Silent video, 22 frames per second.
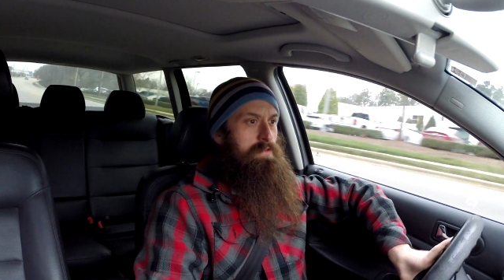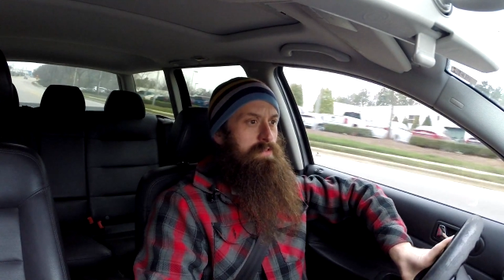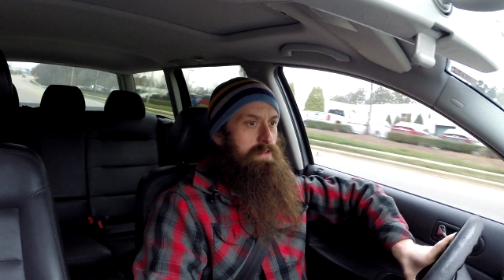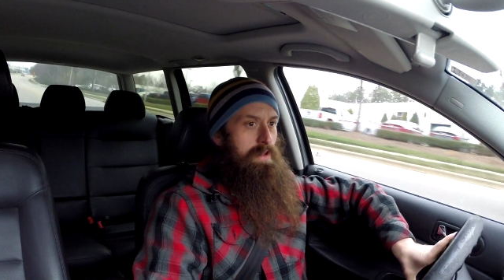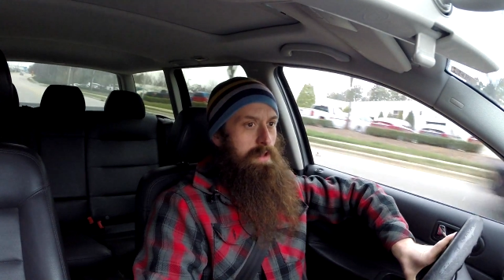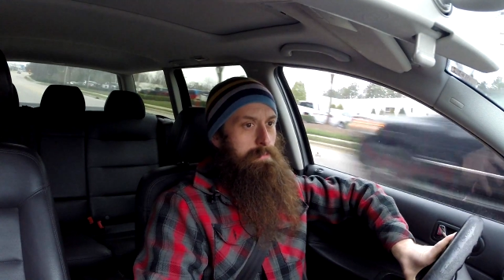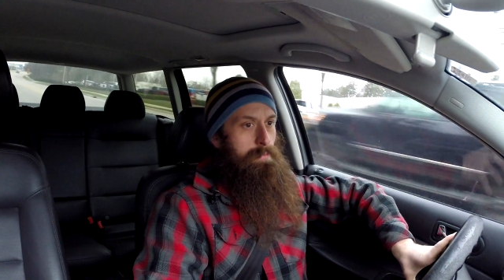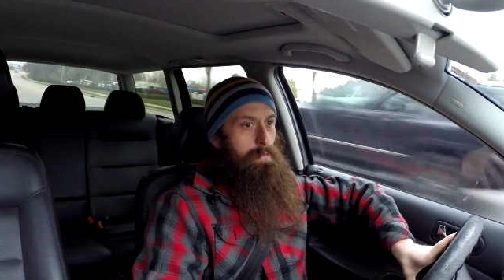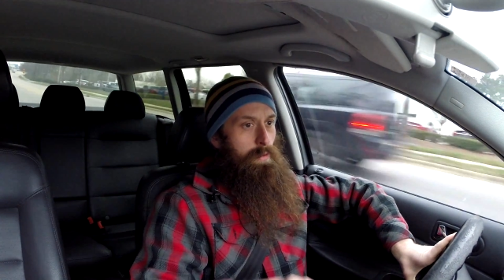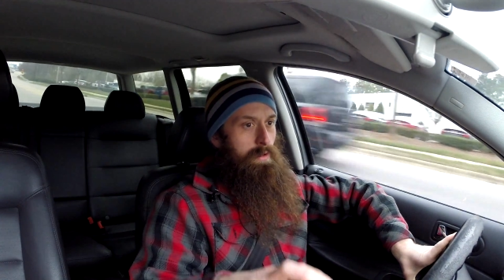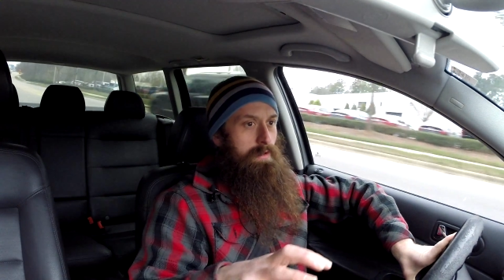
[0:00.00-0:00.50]

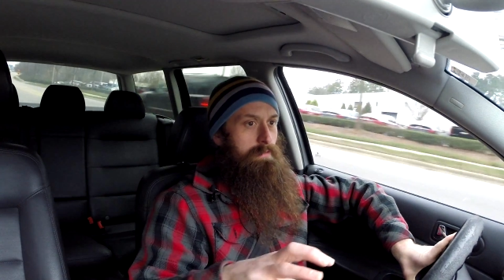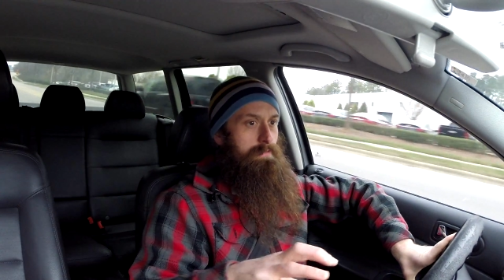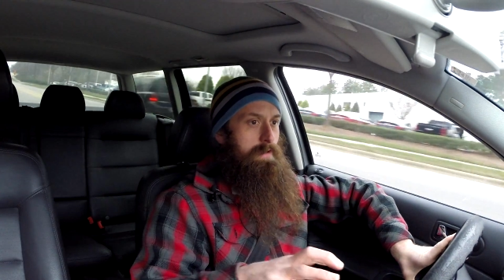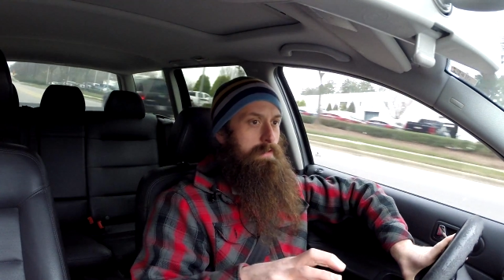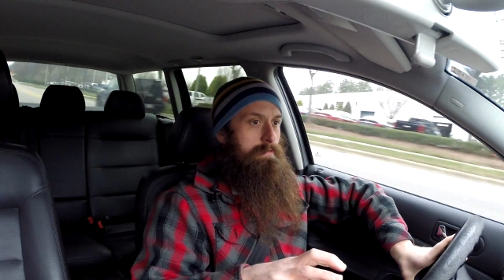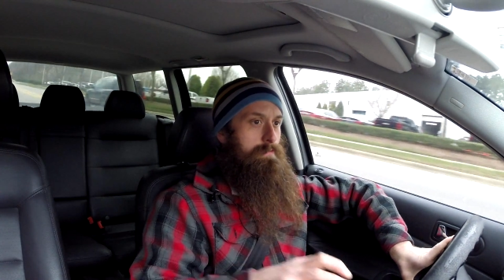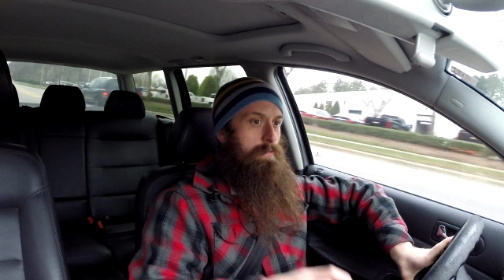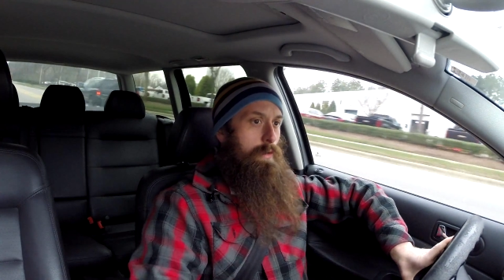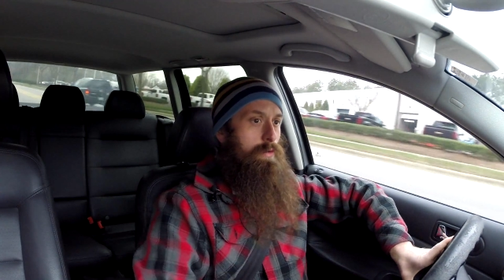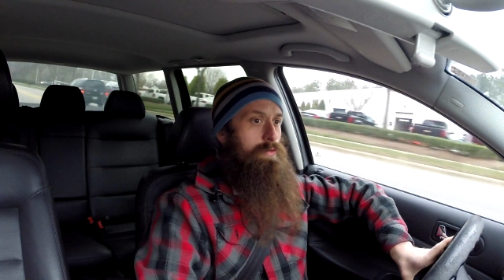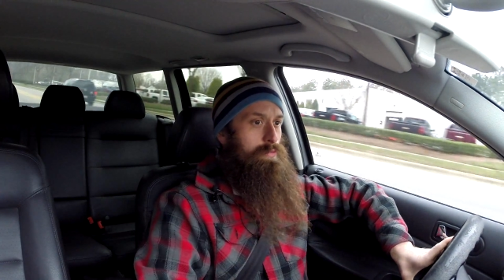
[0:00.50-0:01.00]
standpoint of
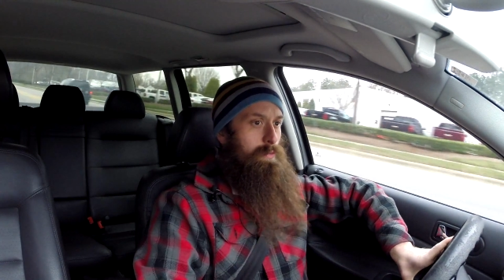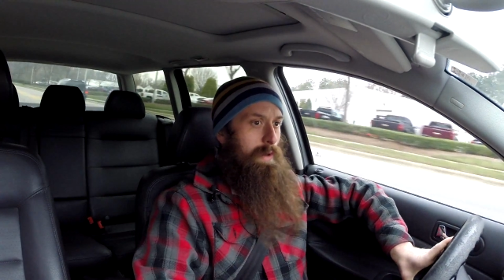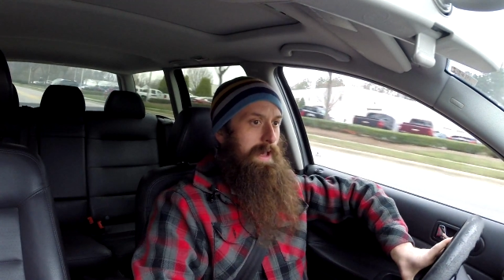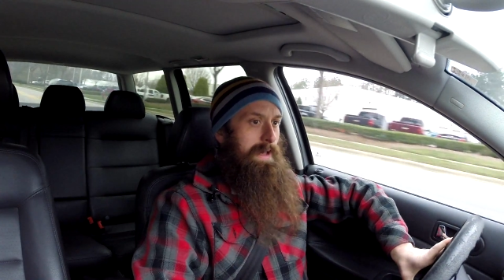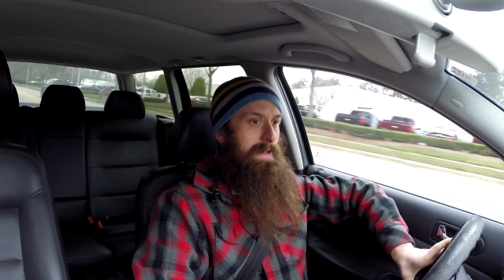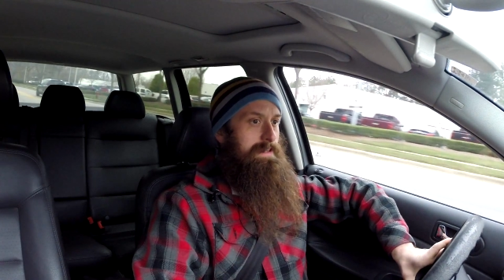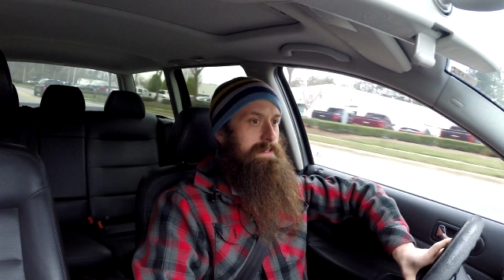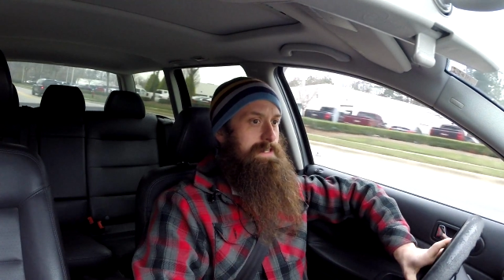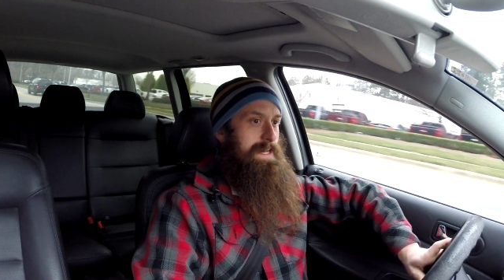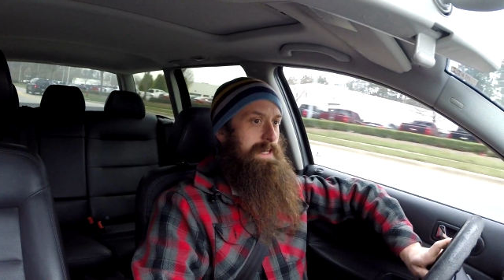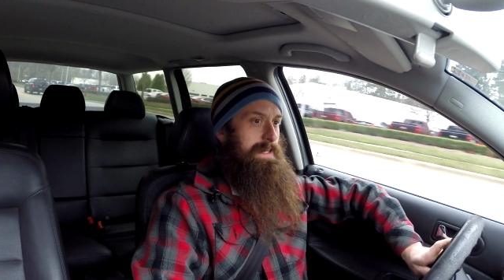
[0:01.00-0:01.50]
a
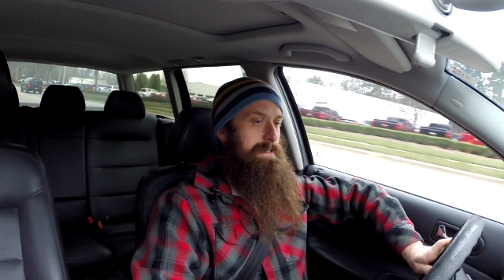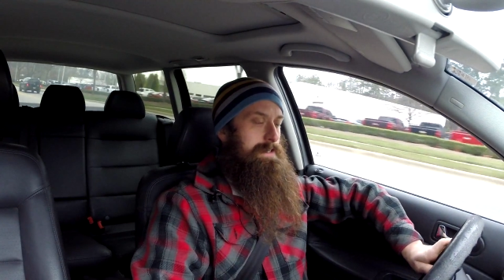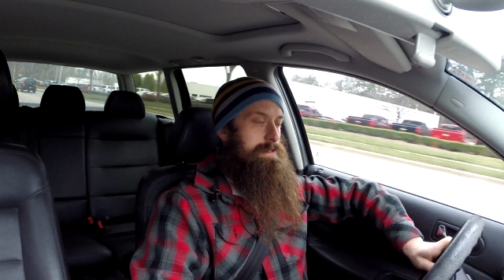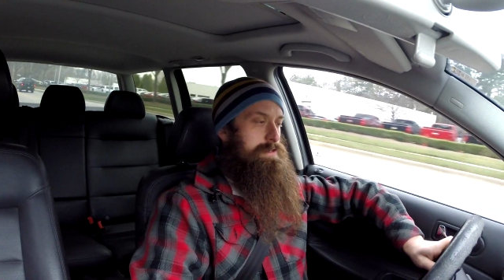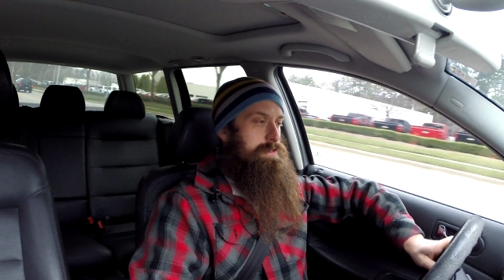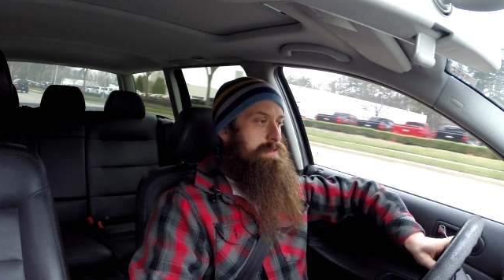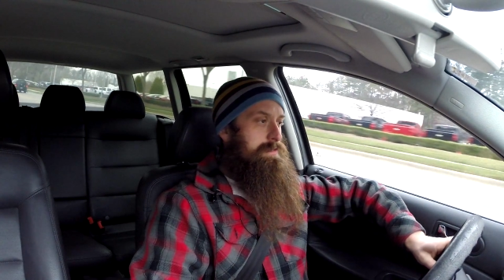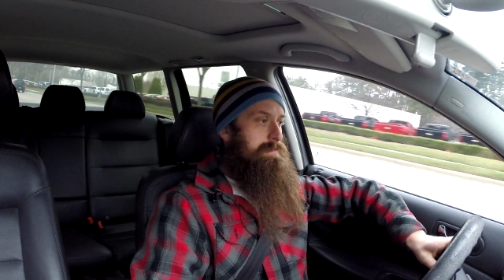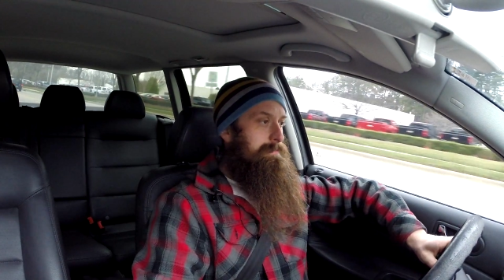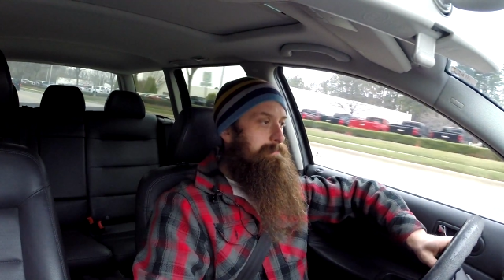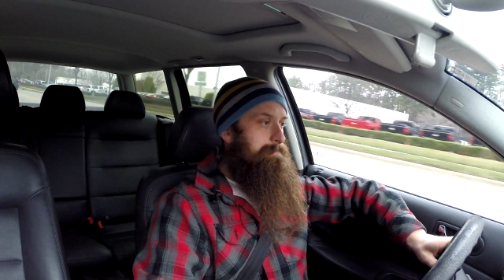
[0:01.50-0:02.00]
Volkswagen
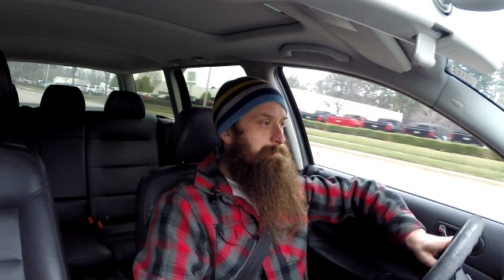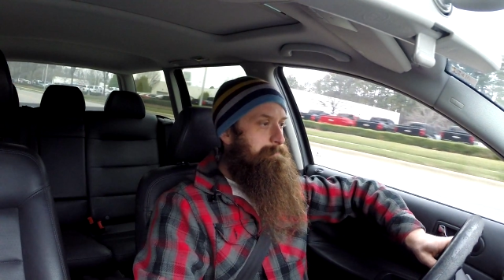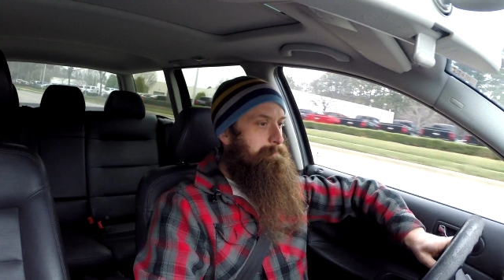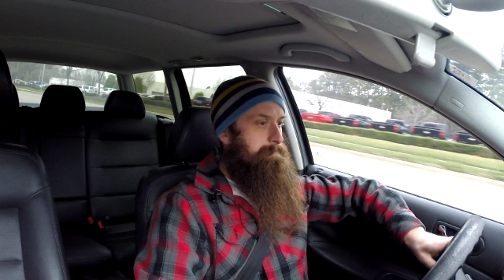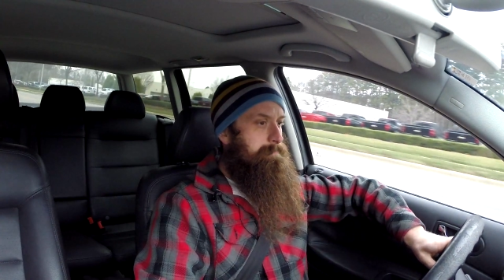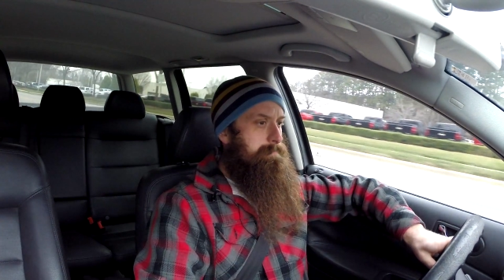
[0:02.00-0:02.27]
technician.